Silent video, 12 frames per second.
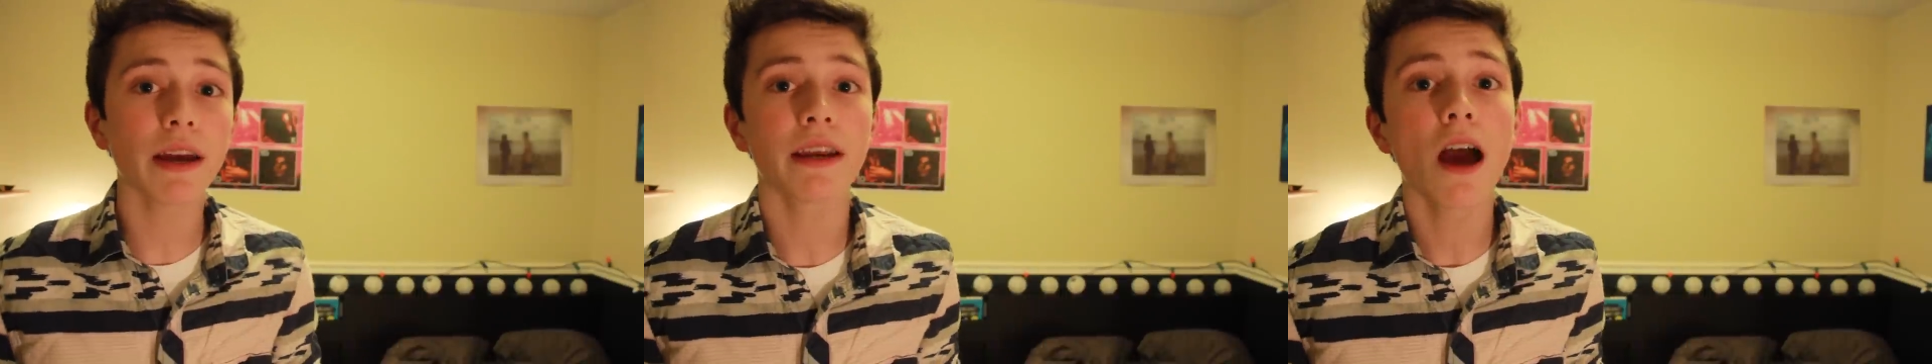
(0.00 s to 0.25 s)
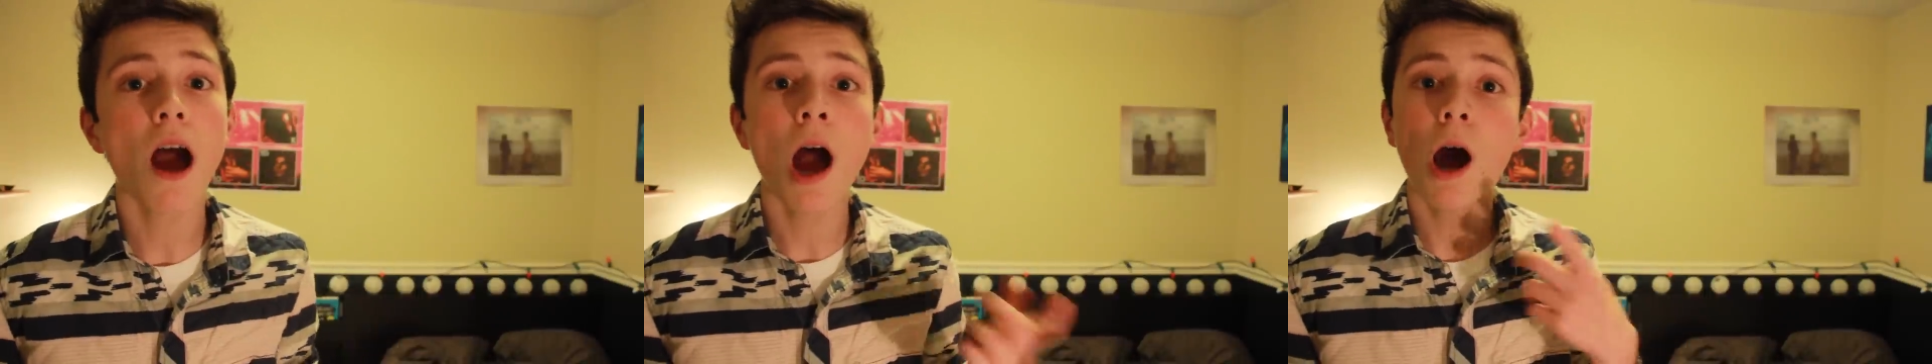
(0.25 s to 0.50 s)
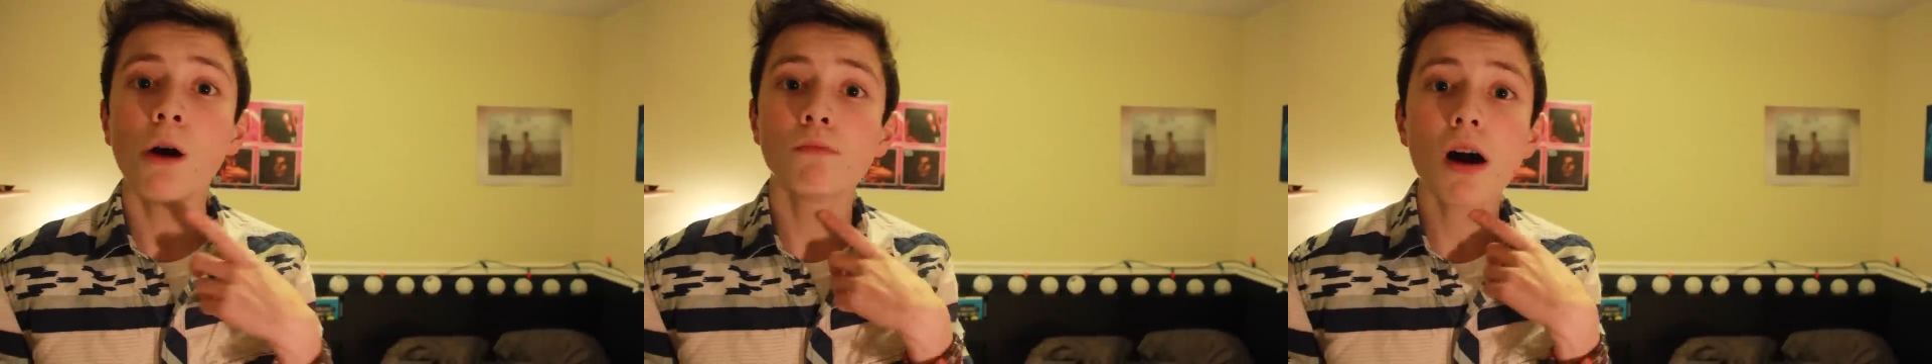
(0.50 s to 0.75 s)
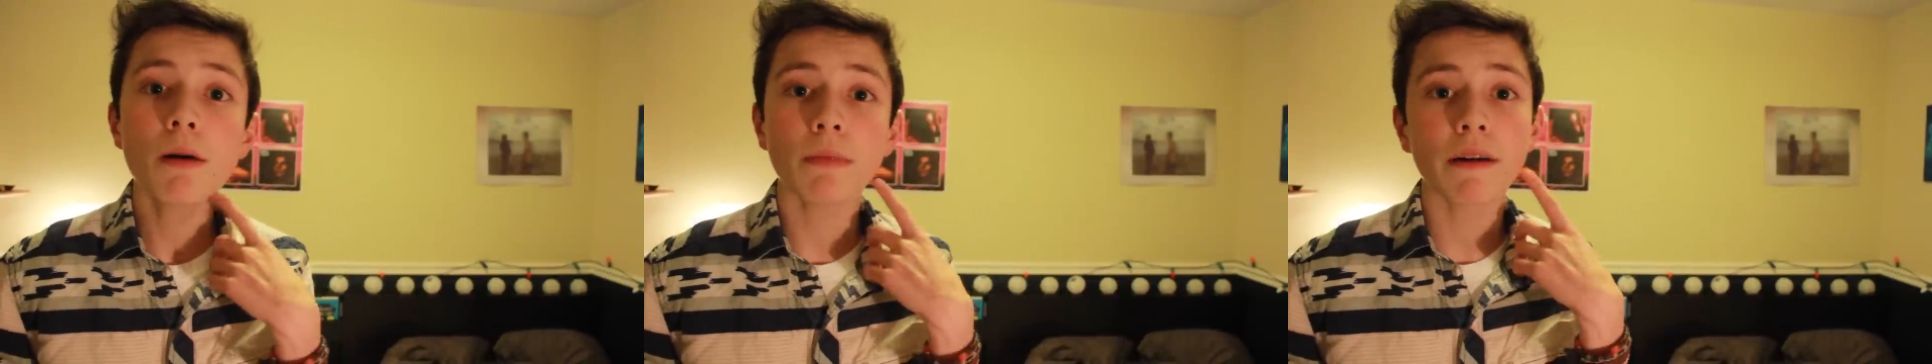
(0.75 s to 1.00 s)
and oh
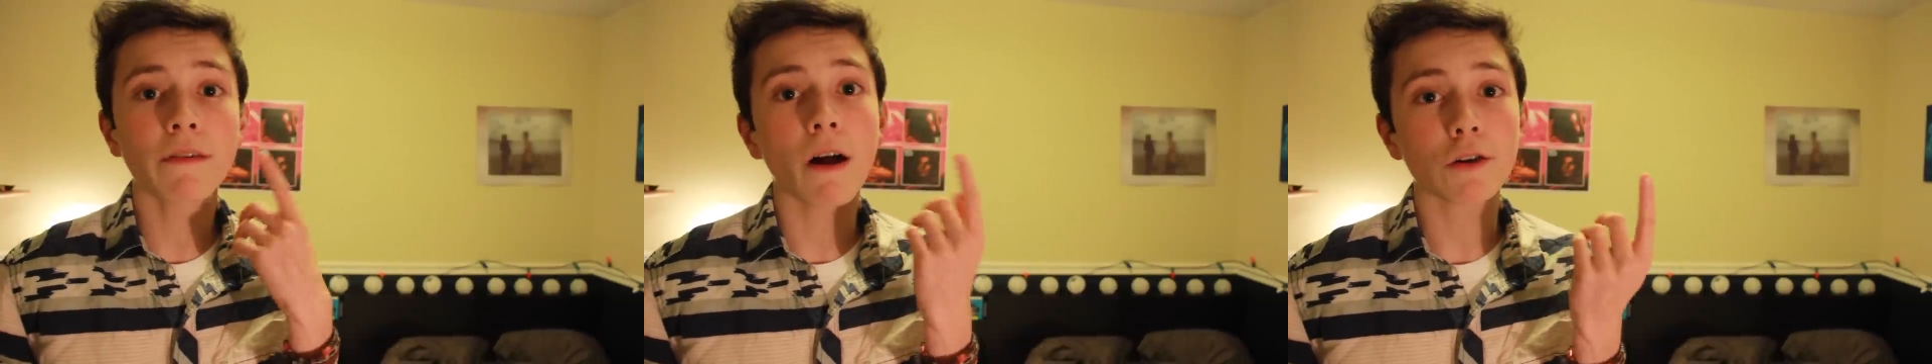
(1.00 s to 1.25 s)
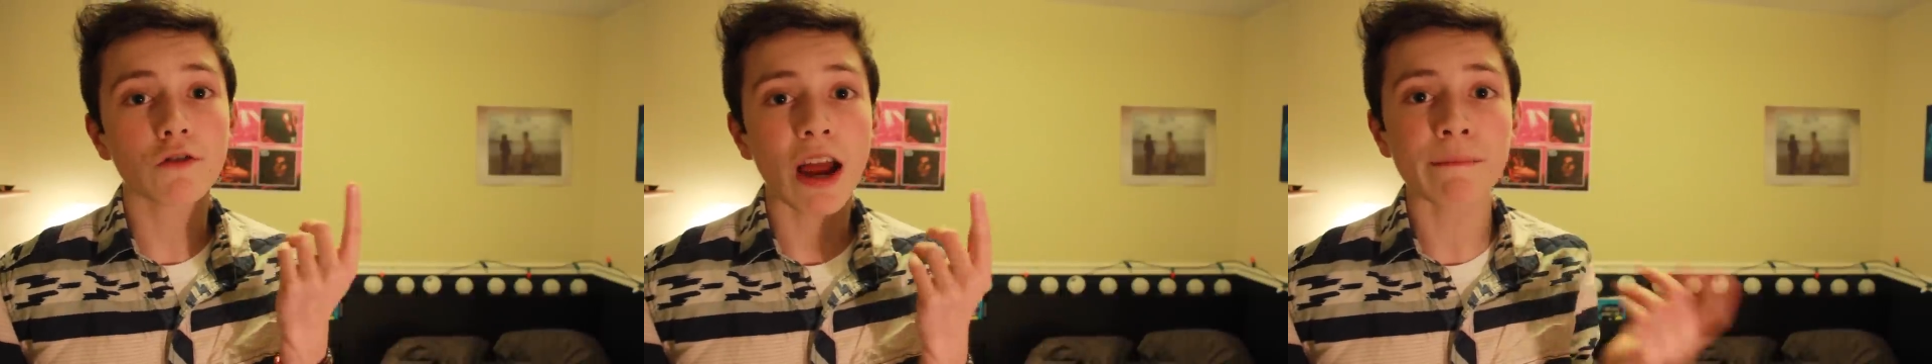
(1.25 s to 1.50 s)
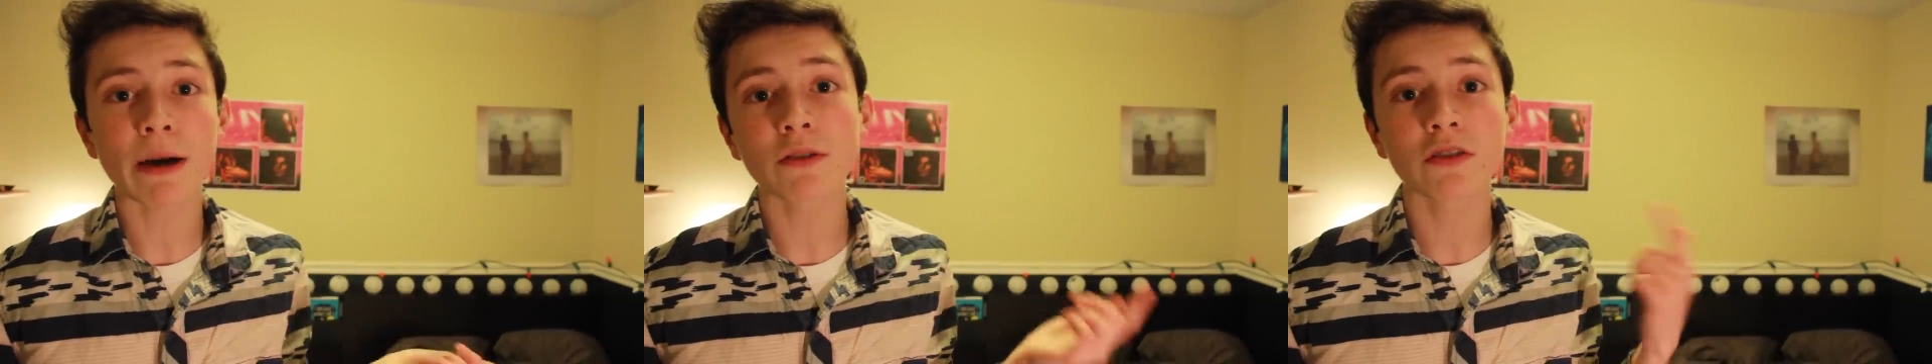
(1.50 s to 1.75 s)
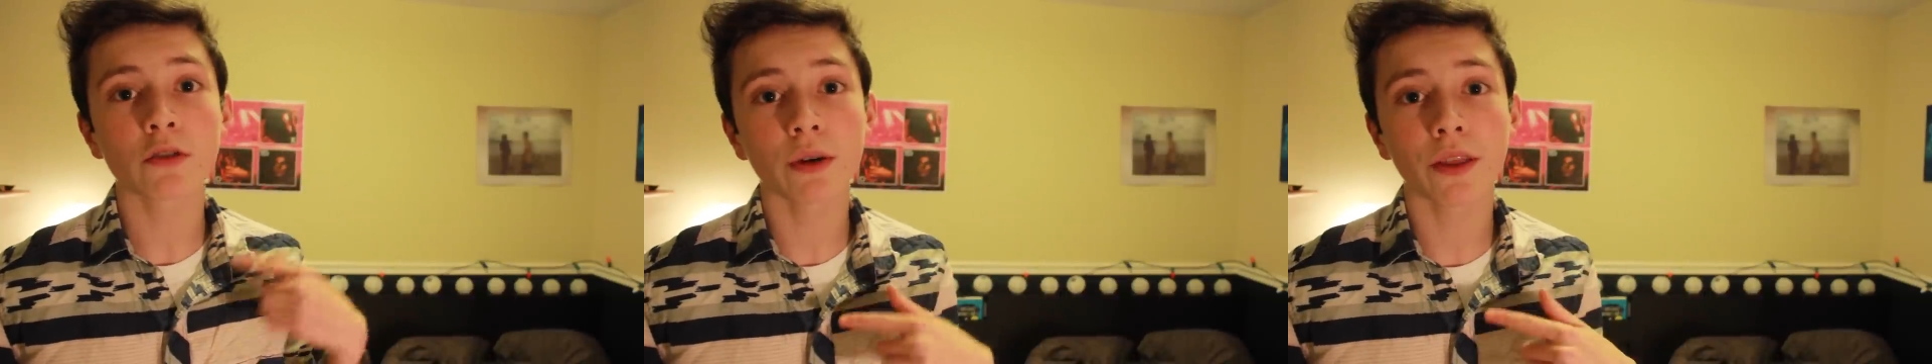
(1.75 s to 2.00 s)
mom, I've got dry
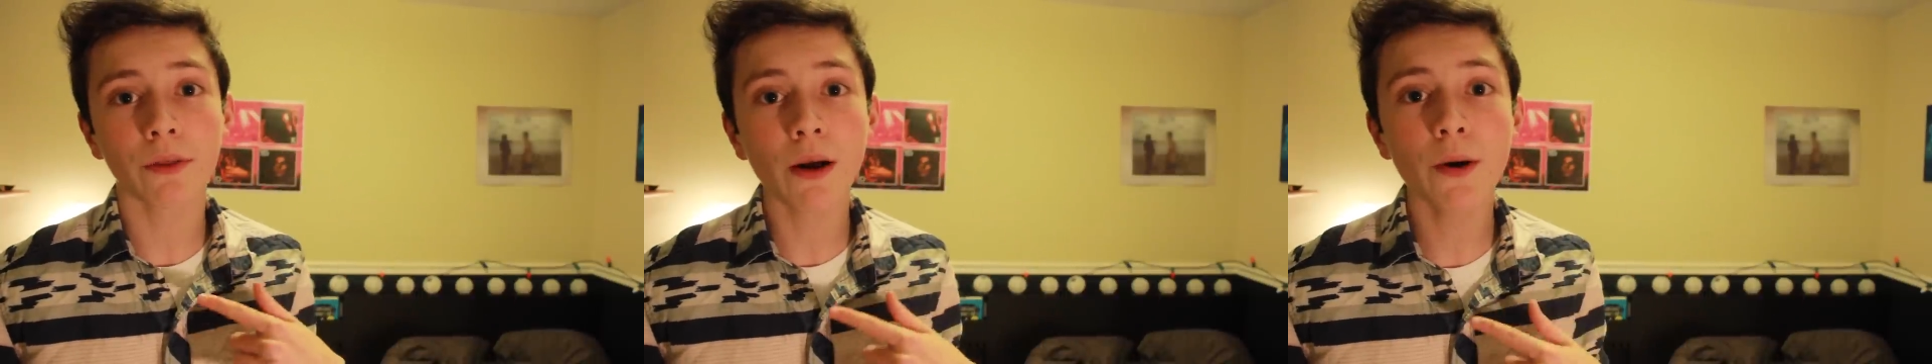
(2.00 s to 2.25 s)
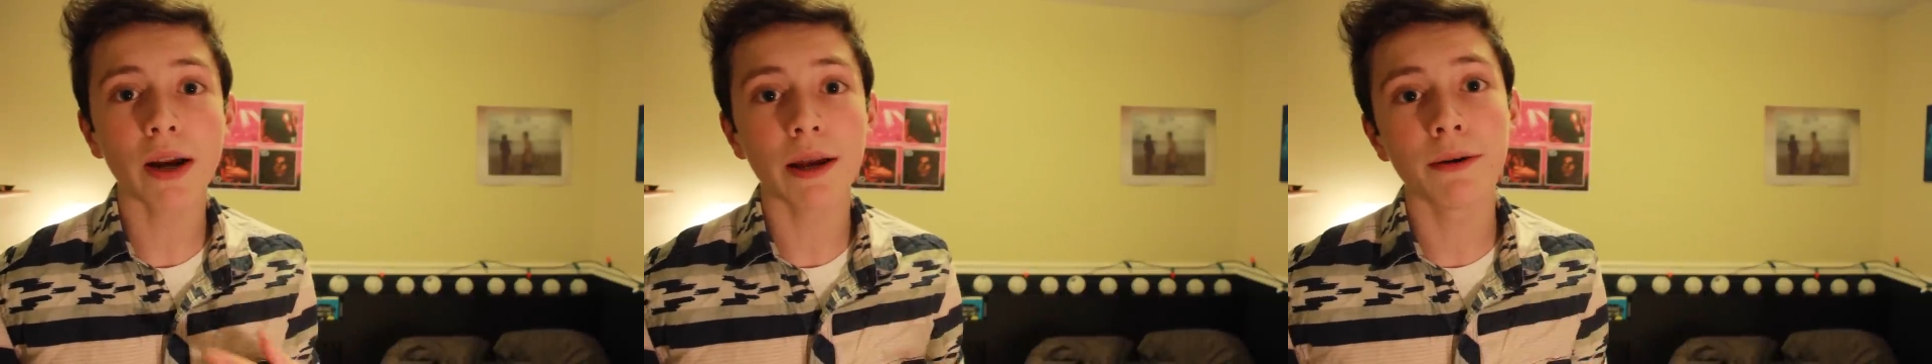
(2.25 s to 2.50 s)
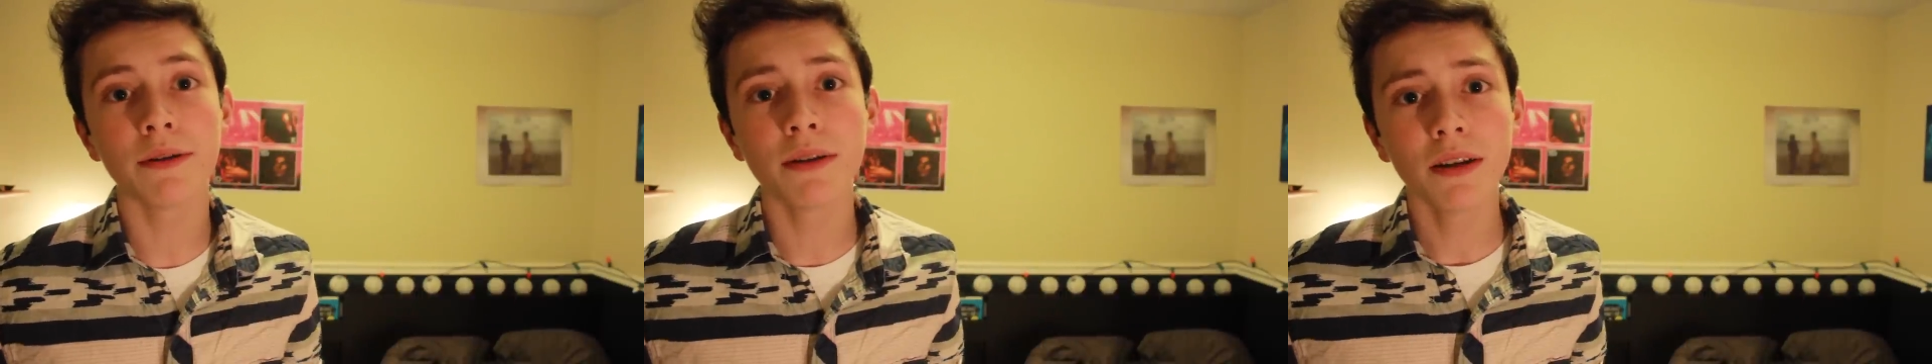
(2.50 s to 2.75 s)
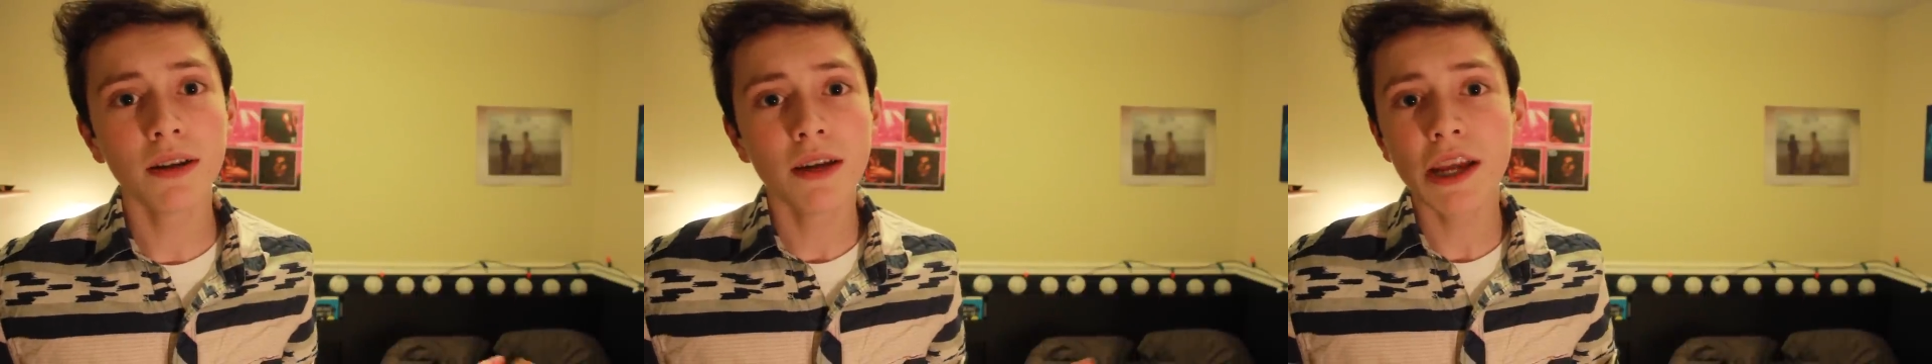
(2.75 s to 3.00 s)
mouth, sore throat, and